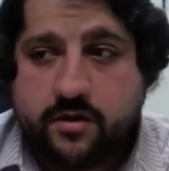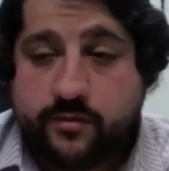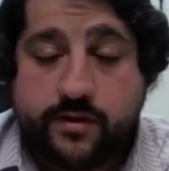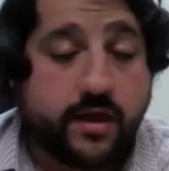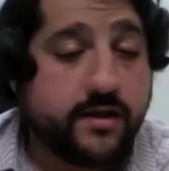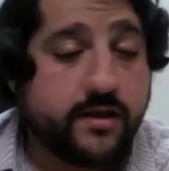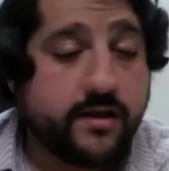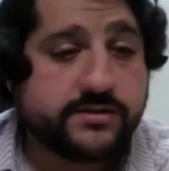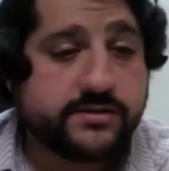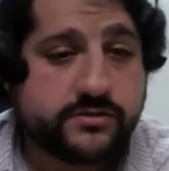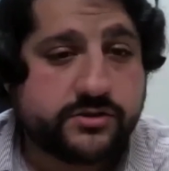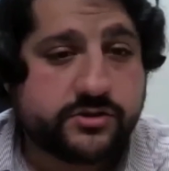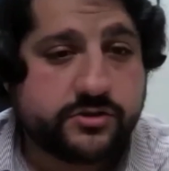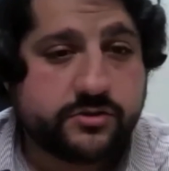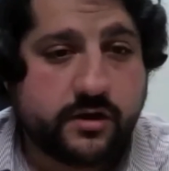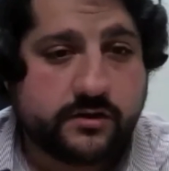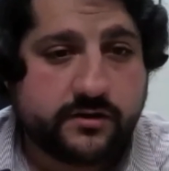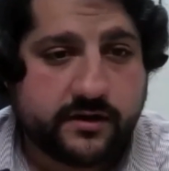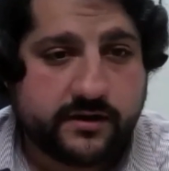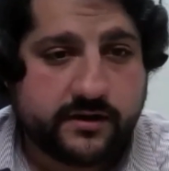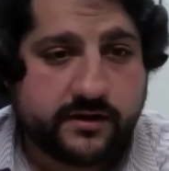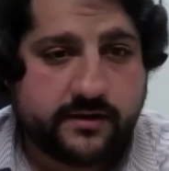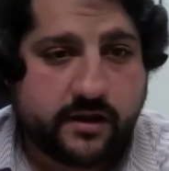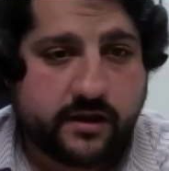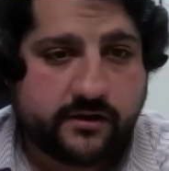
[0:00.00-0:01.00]
we also do on
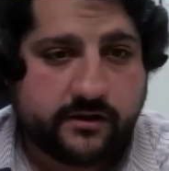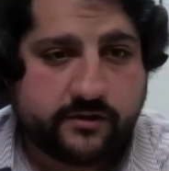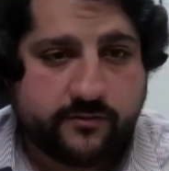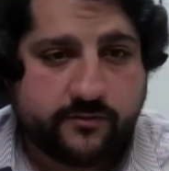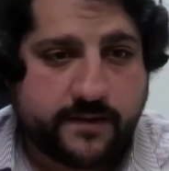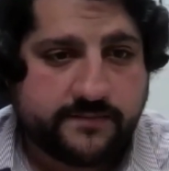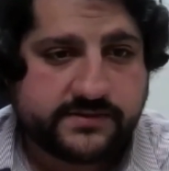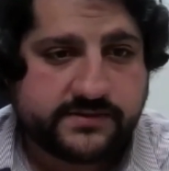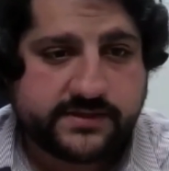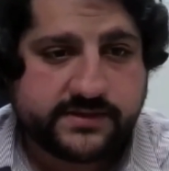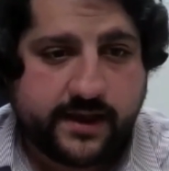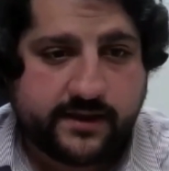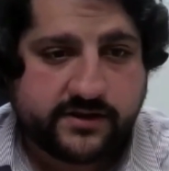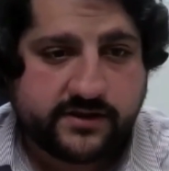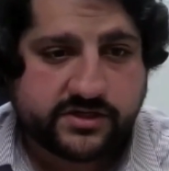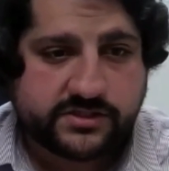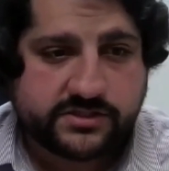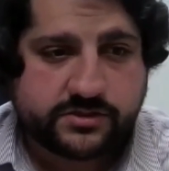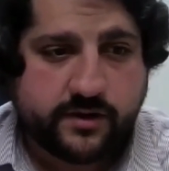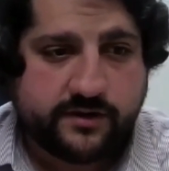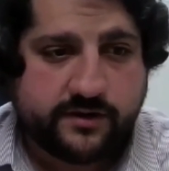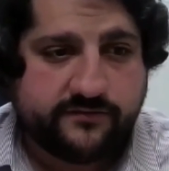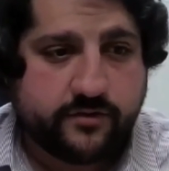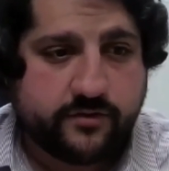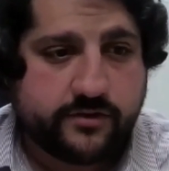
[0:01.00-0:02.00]
our, on our website,
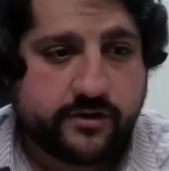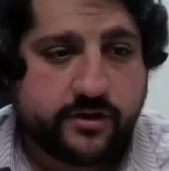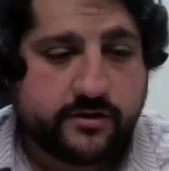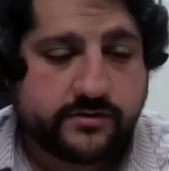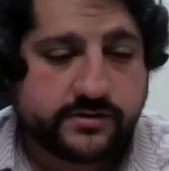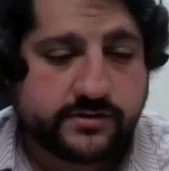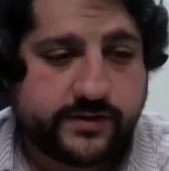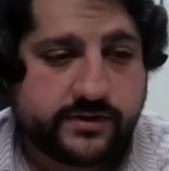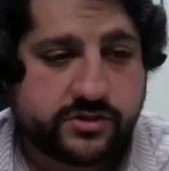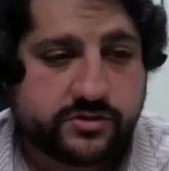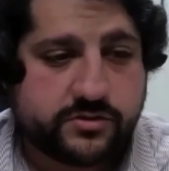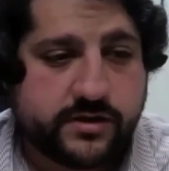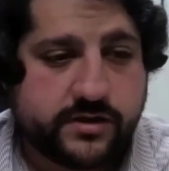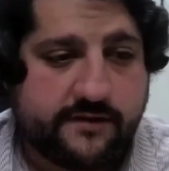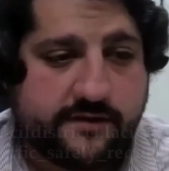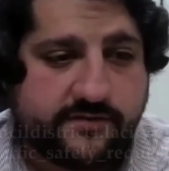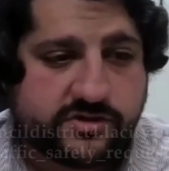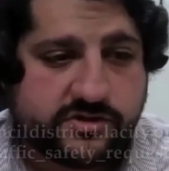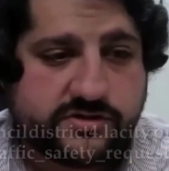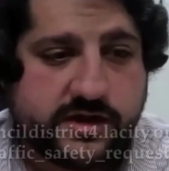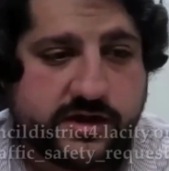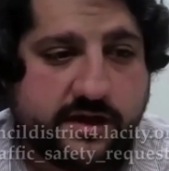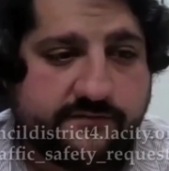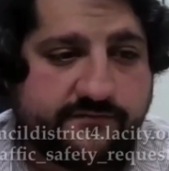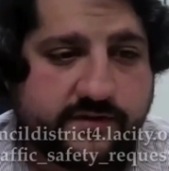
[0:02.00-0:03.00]
just so everyone knows, we do have
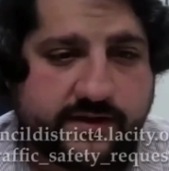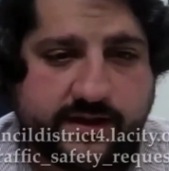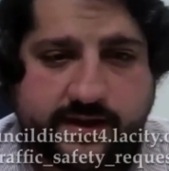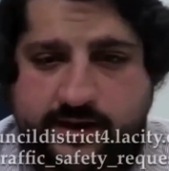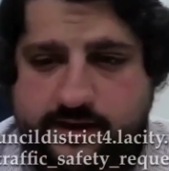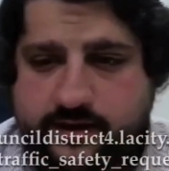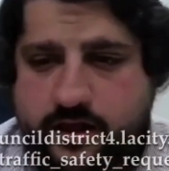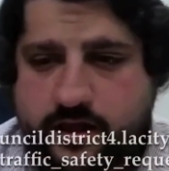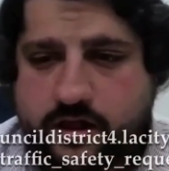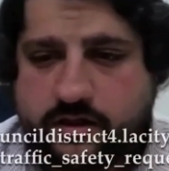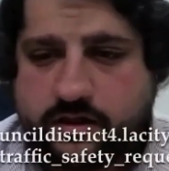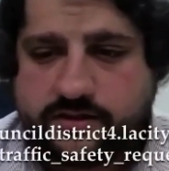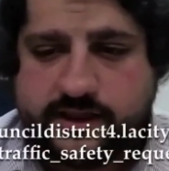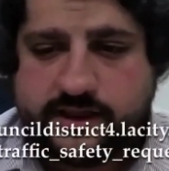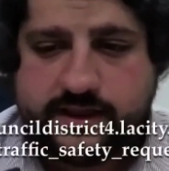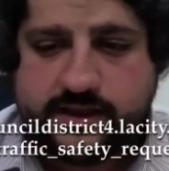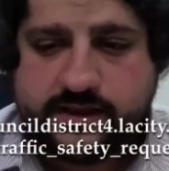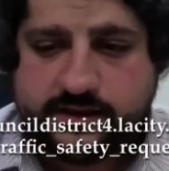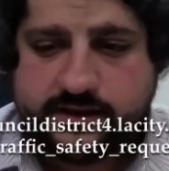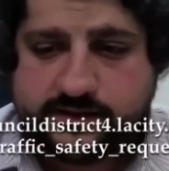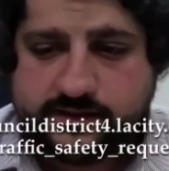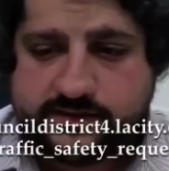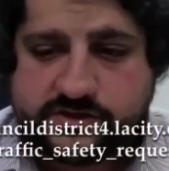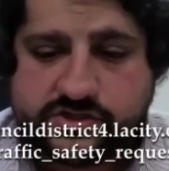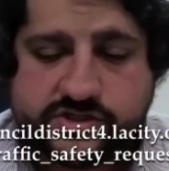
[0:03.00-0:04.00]
a traffic, and I'll link
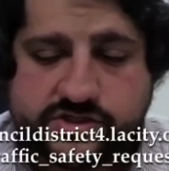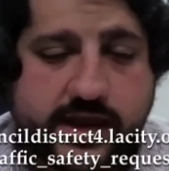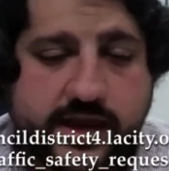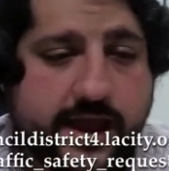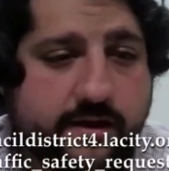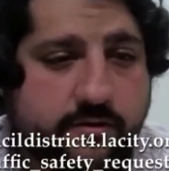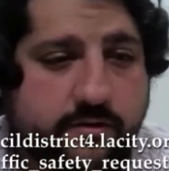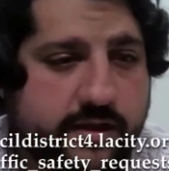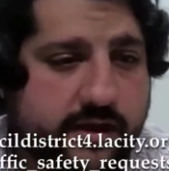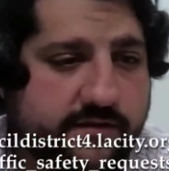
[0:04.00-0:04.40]
it in the chat.